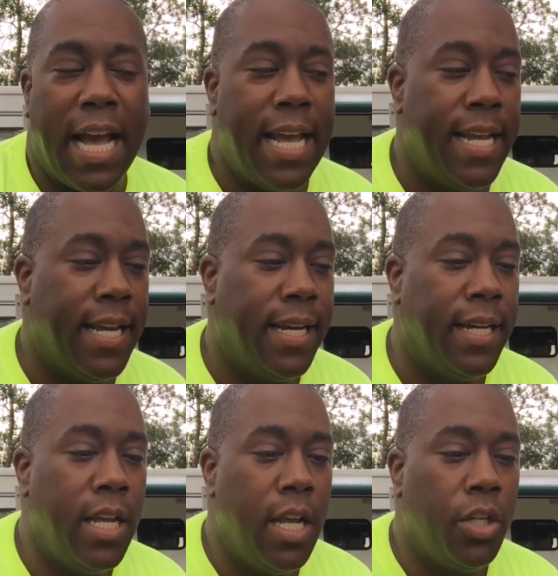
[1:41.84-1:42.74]

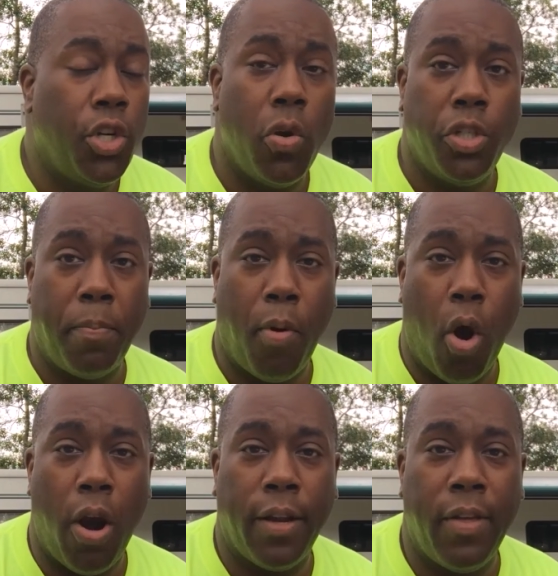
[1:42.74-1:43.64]
I chose a
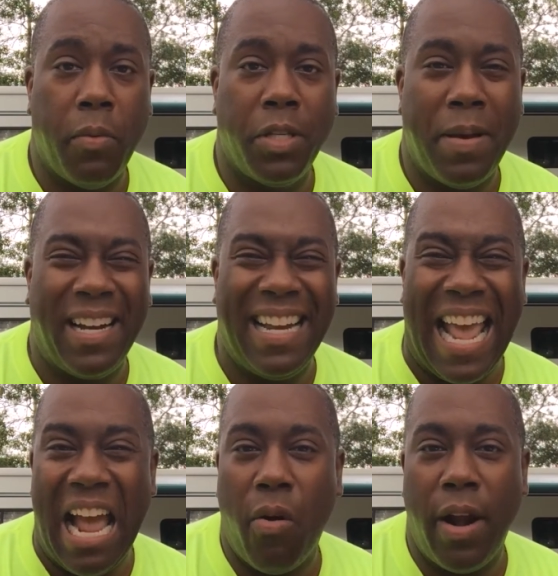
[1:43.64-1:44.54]
park that was about an
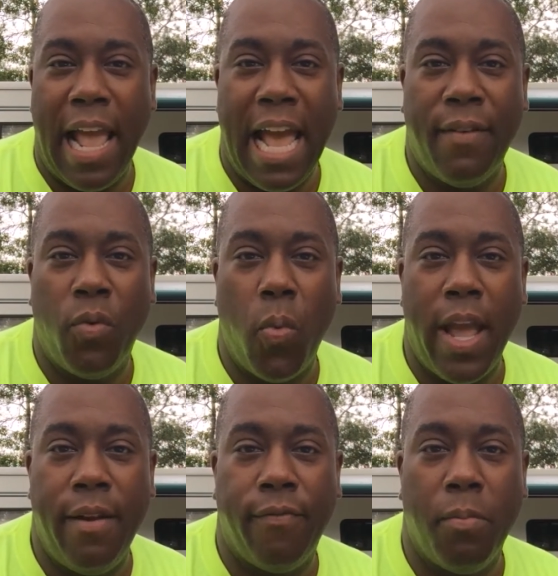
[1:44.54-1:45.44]
hour and a half
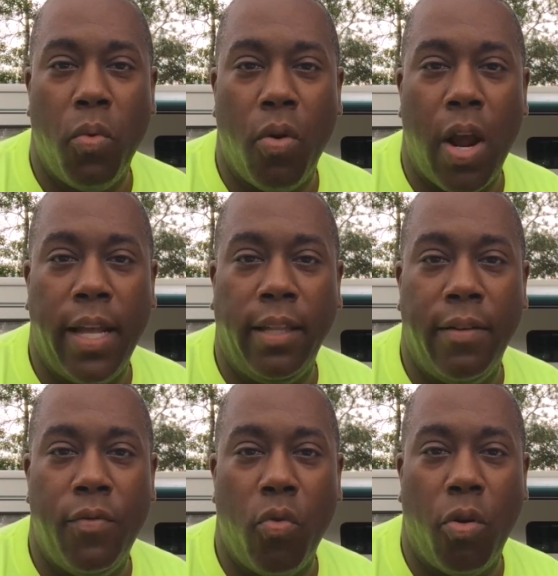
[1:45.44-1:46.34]
away from where I
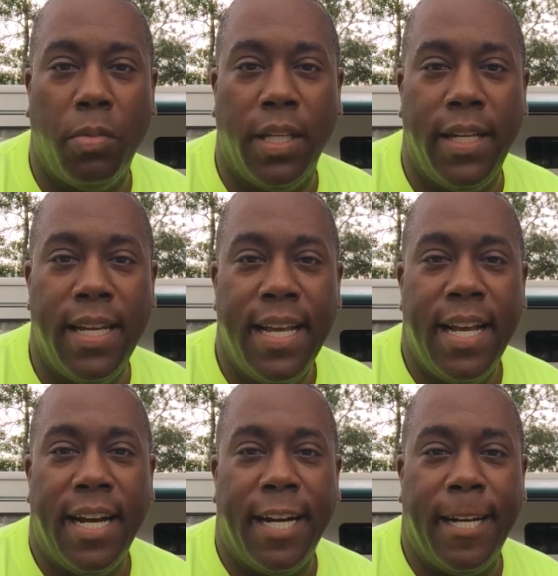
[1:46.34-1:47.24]
live normally.
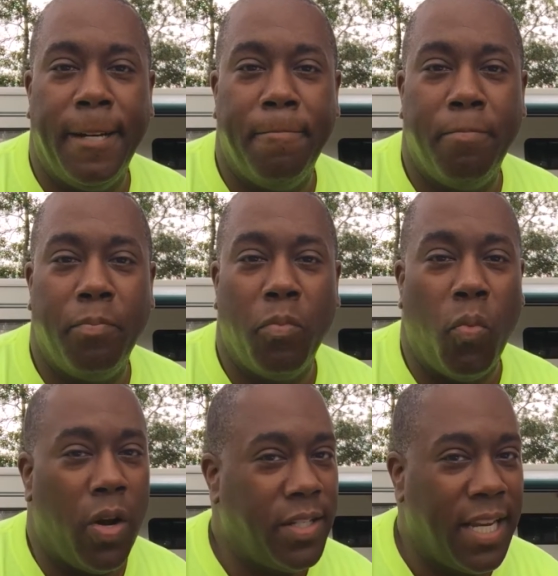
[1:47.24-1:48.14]

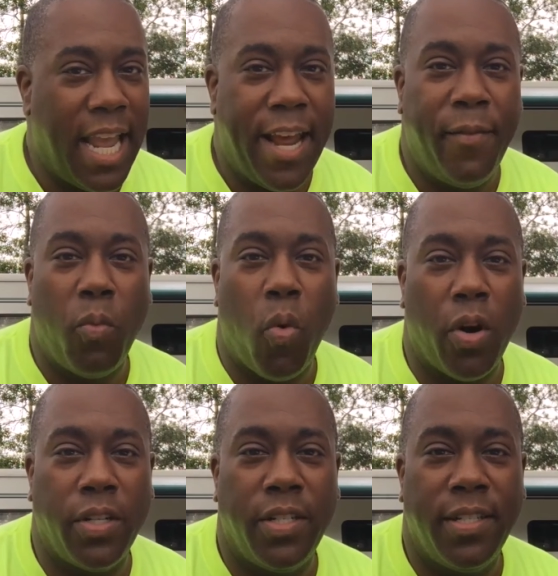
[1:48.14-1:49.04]
Once again,
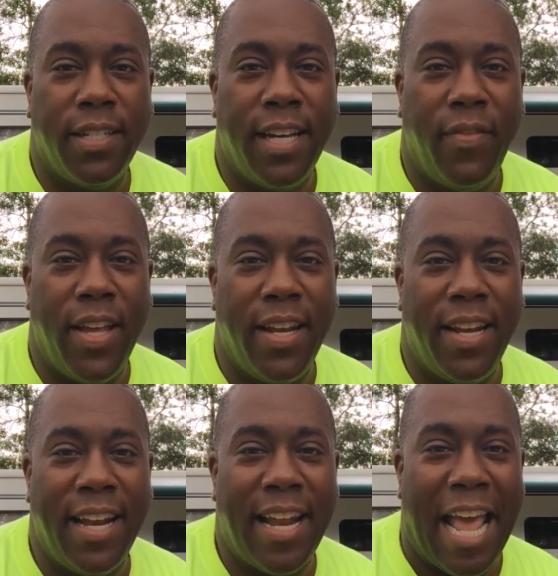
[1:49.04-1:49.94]
worked and
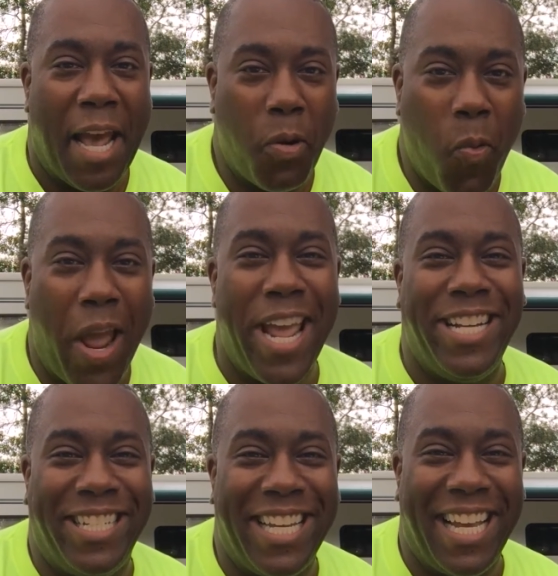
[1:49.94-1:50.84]
then had to
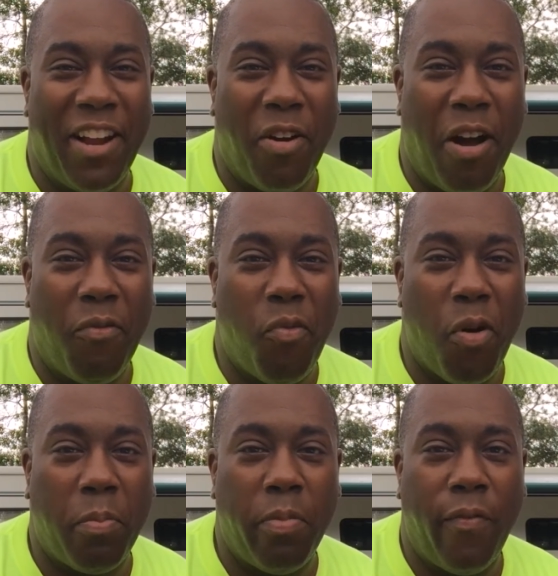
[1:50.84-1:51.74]
wait to get off
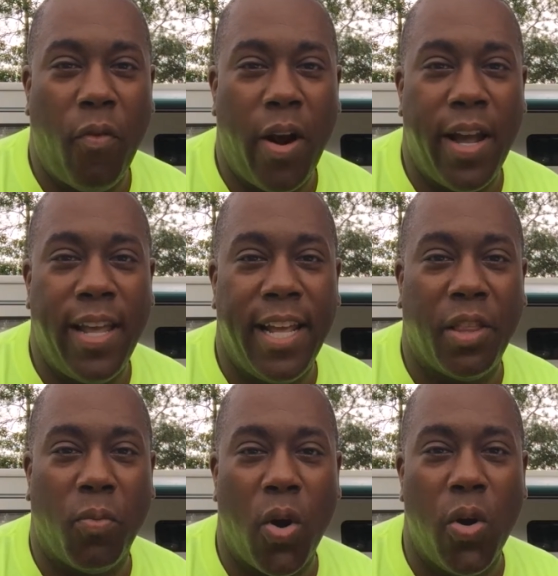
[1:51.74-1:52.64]
work before I
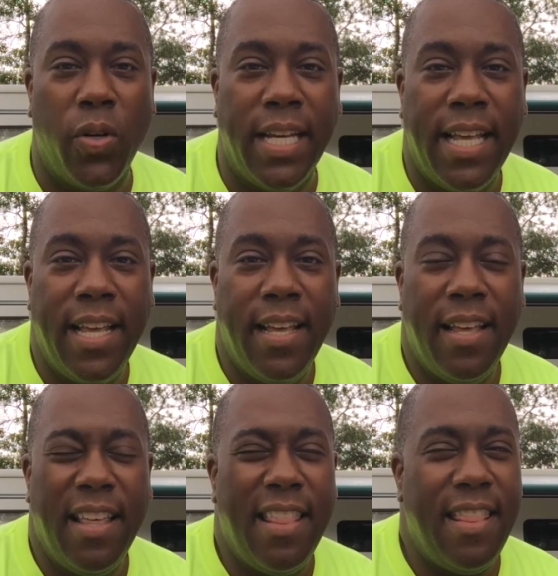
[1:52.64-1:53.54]
hit the road.
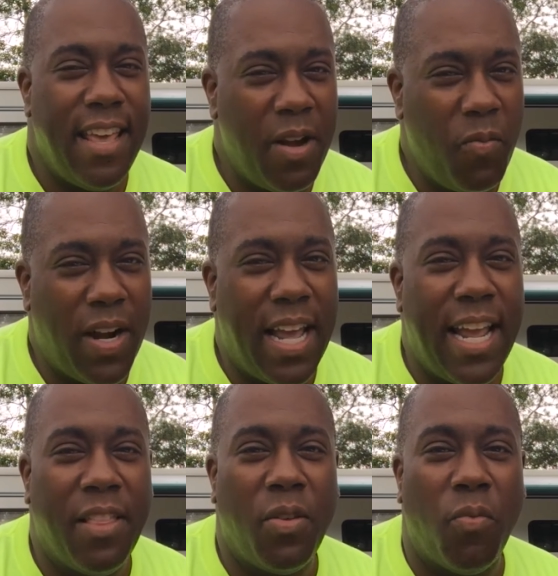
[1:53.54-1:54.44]
Then when I
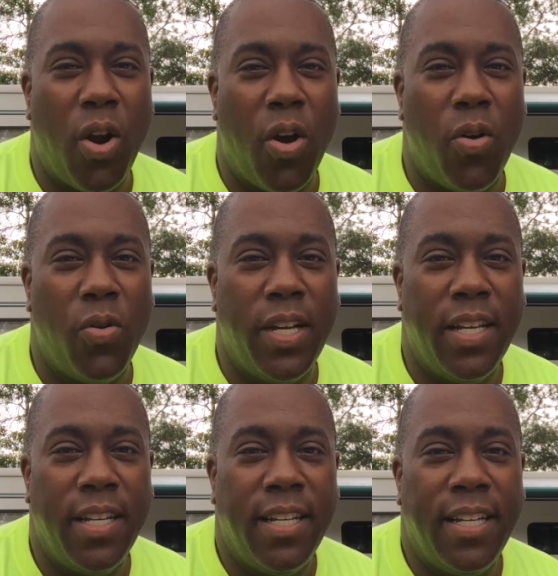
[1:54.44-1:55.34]
hit the road,
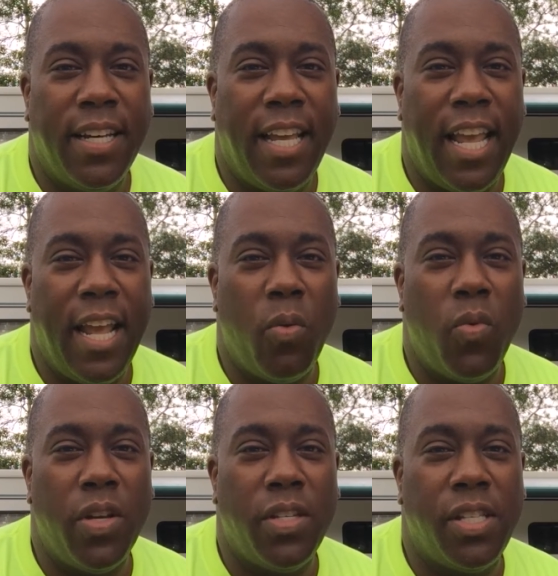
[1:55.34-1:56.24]
it
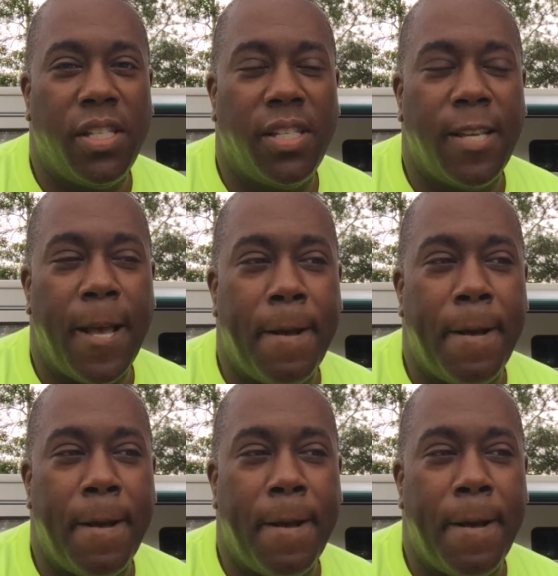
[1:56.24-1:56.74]
was